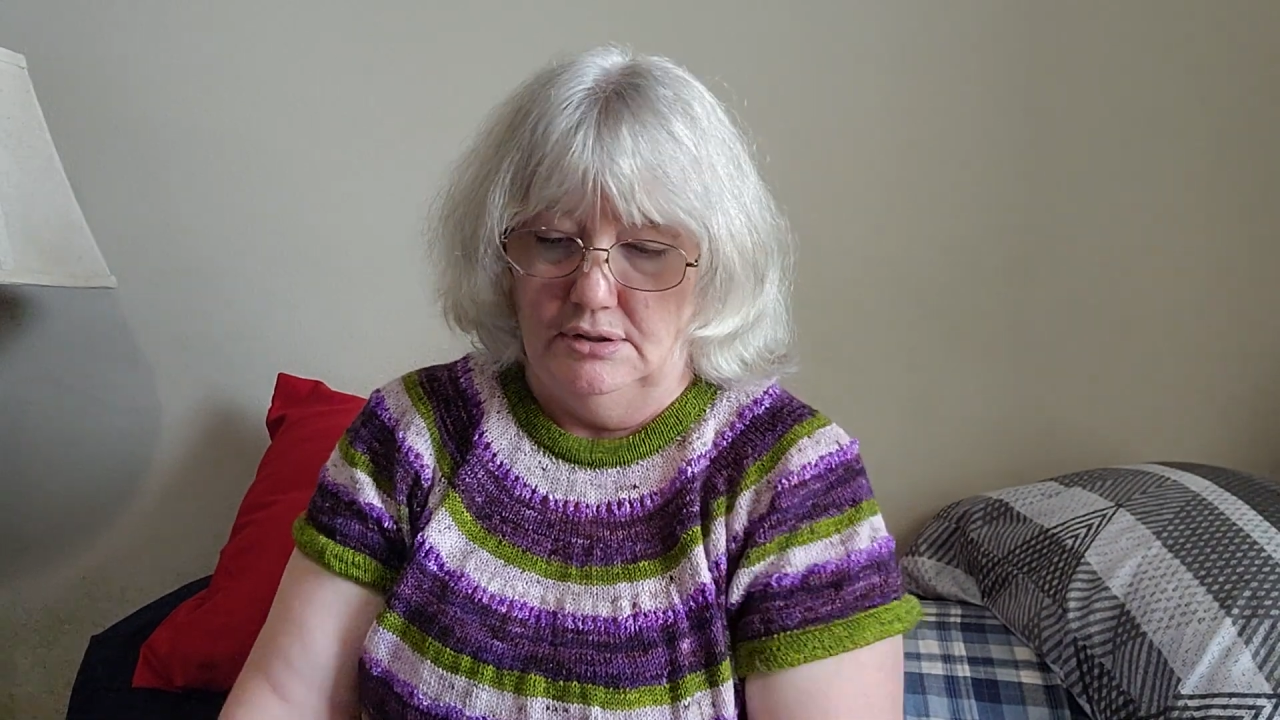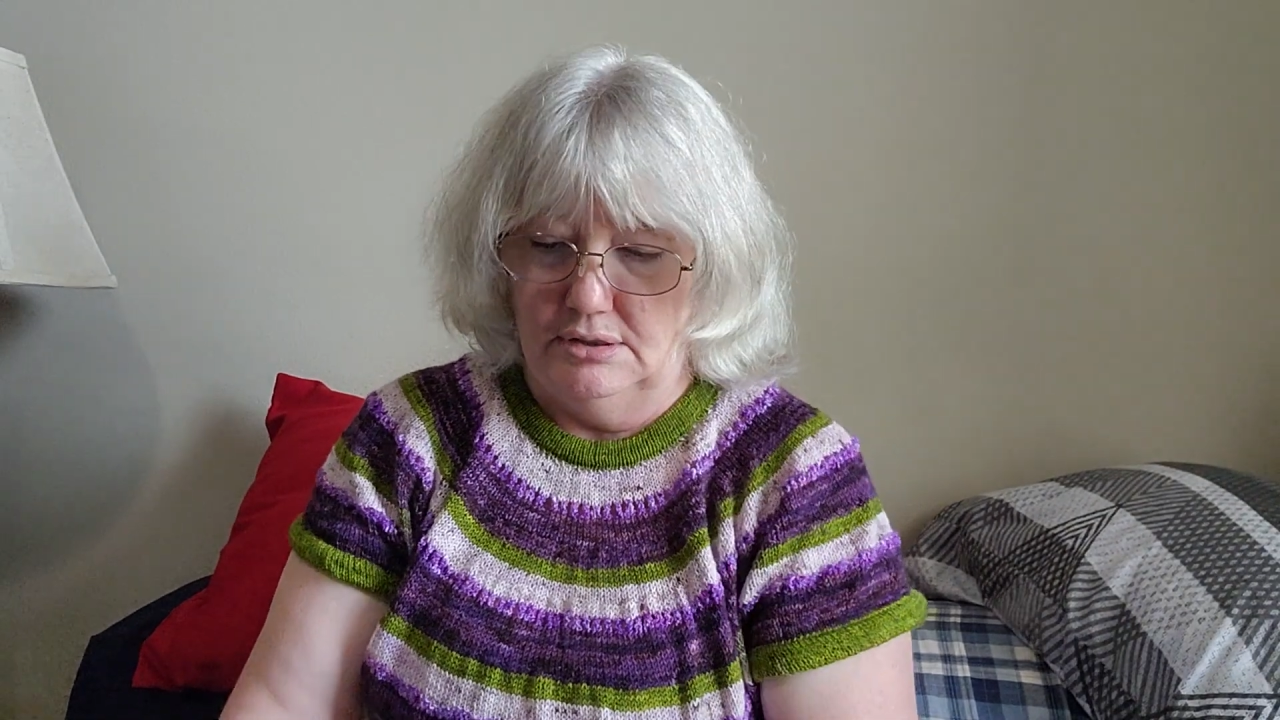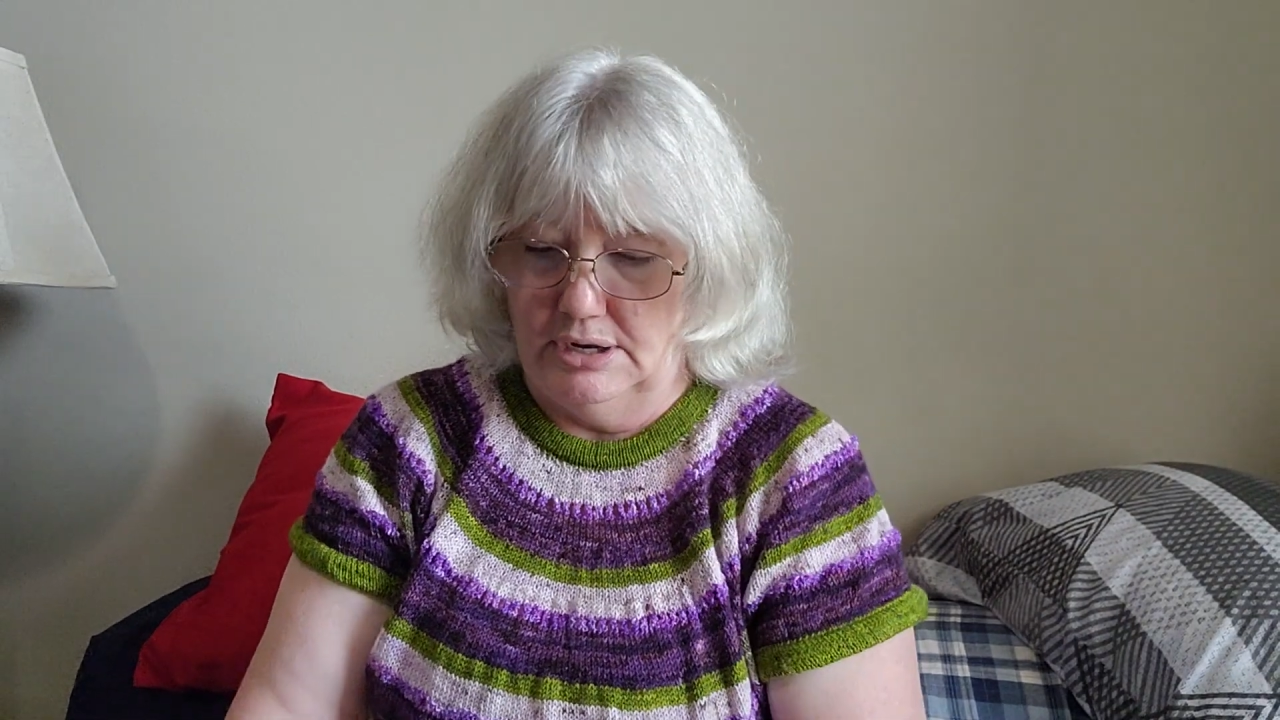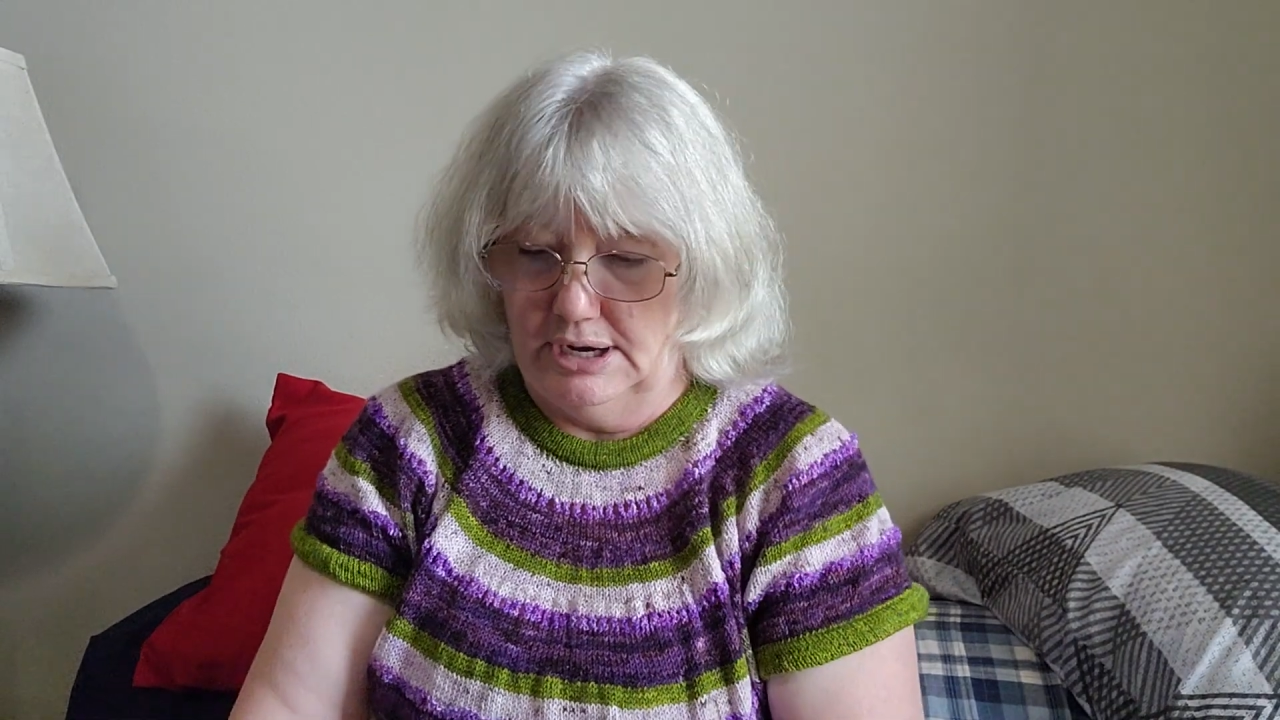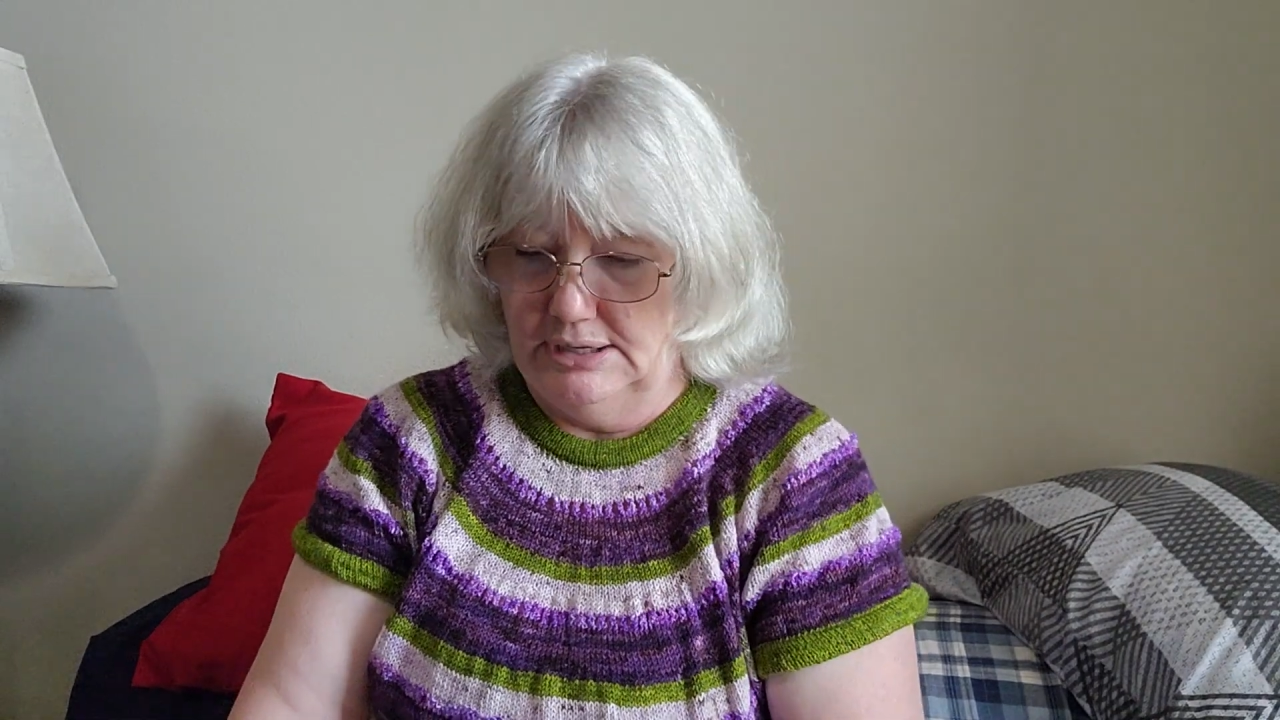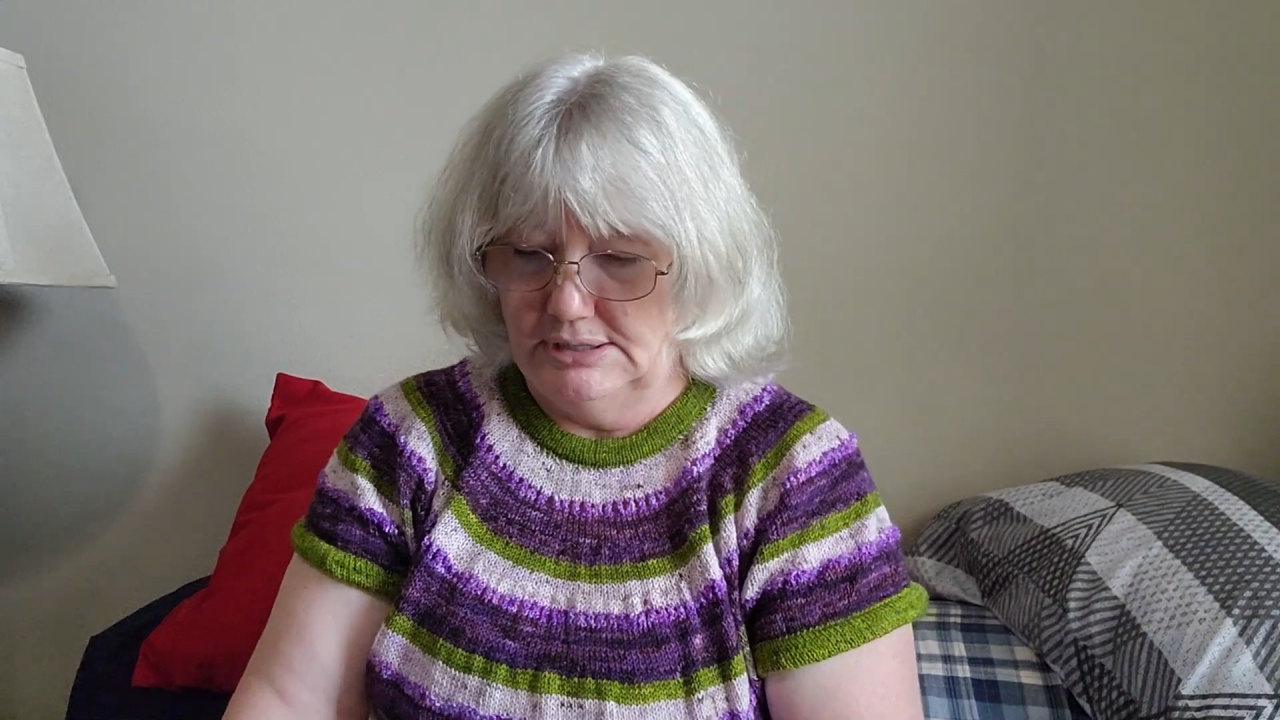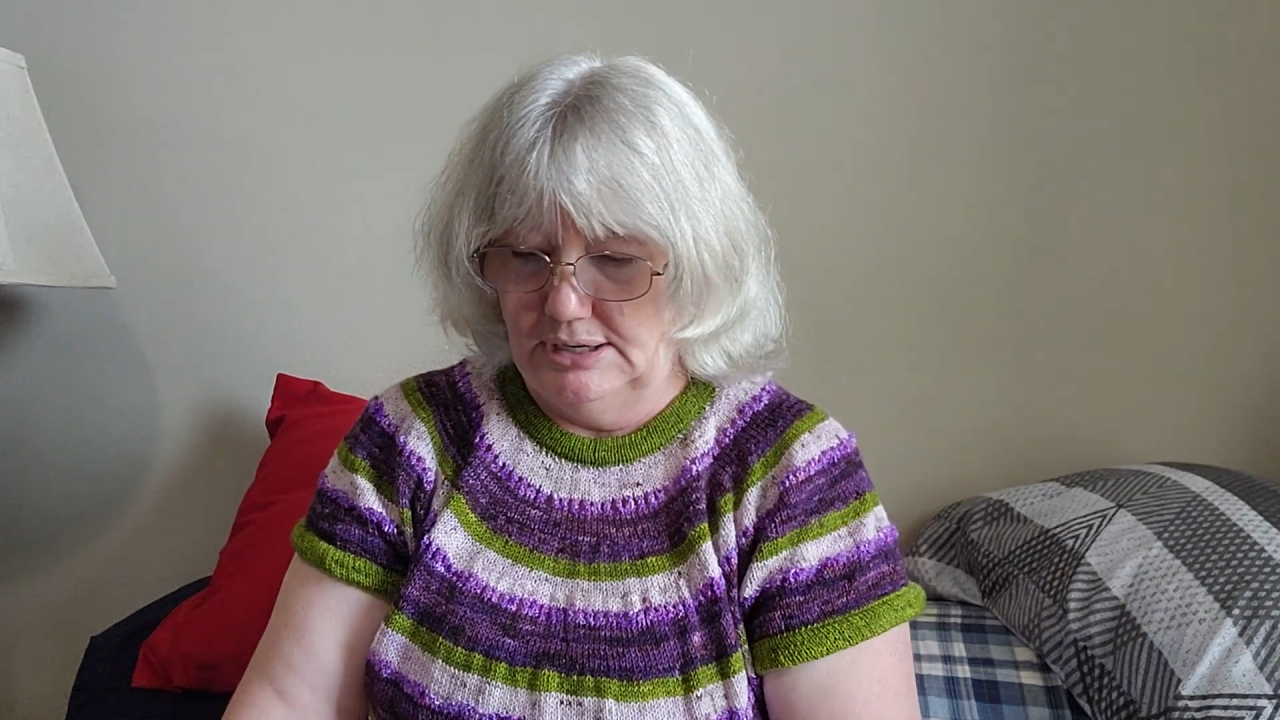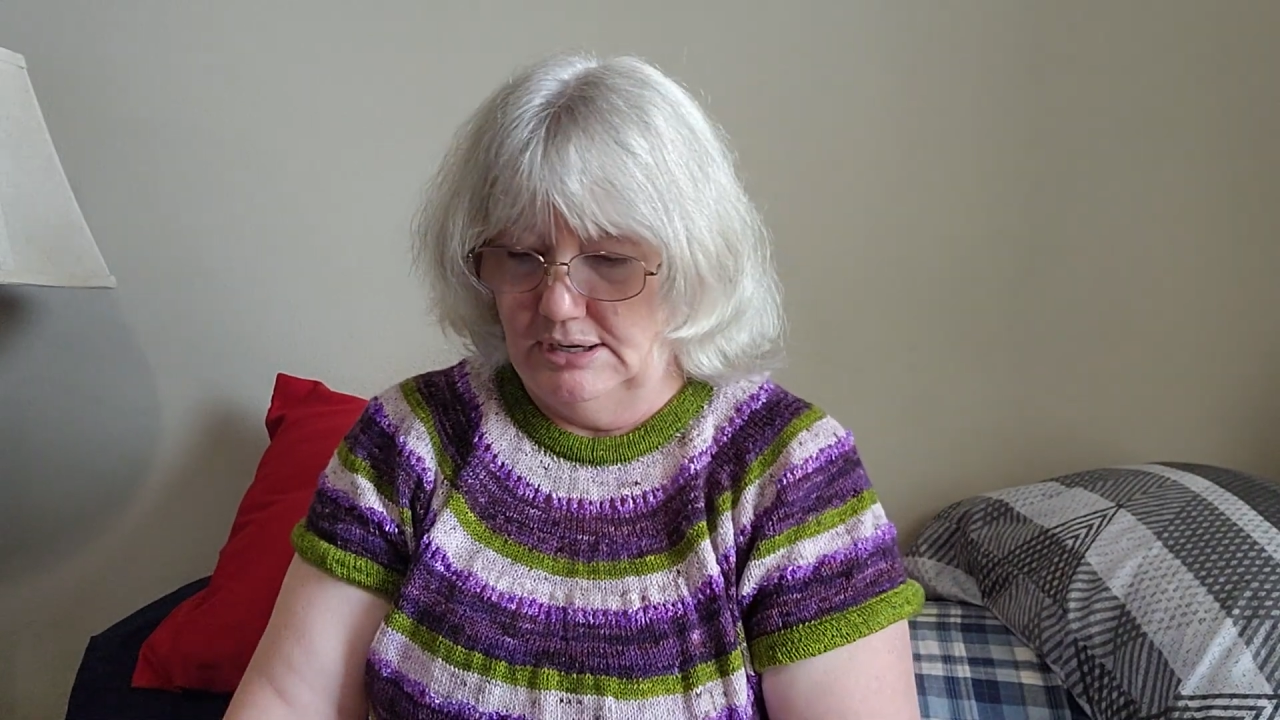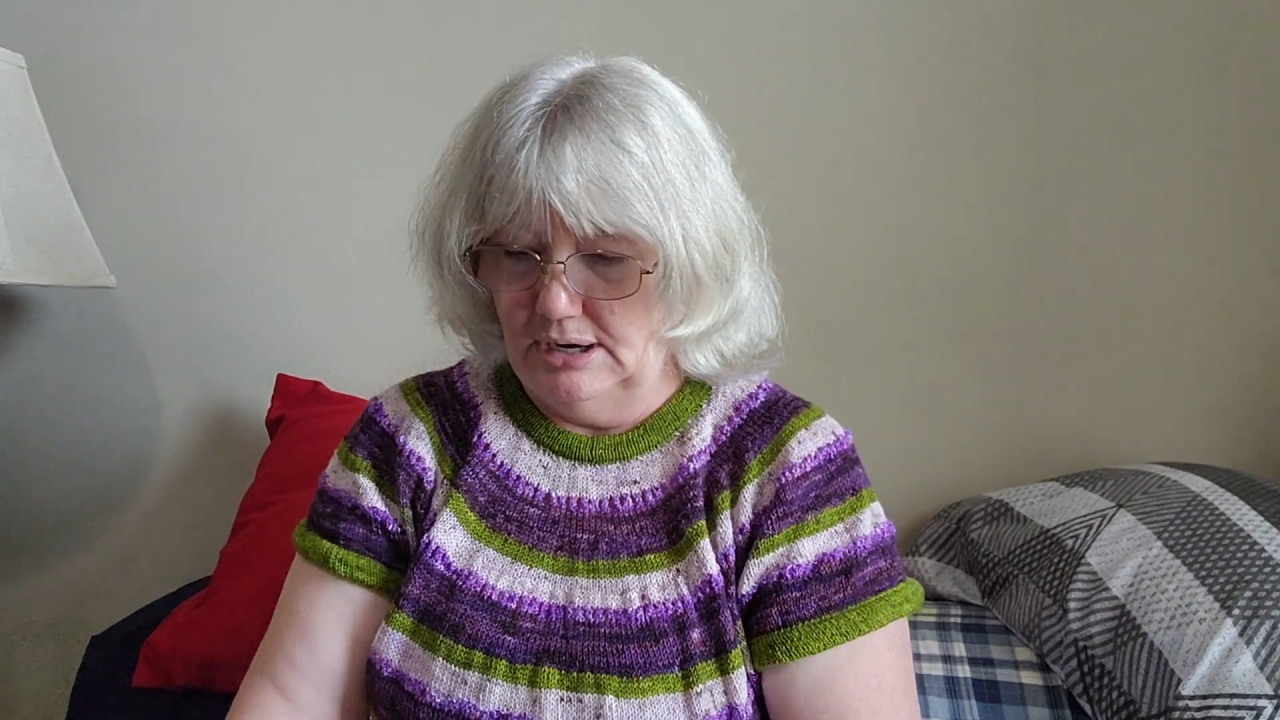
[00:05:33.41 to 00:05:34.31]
that I did,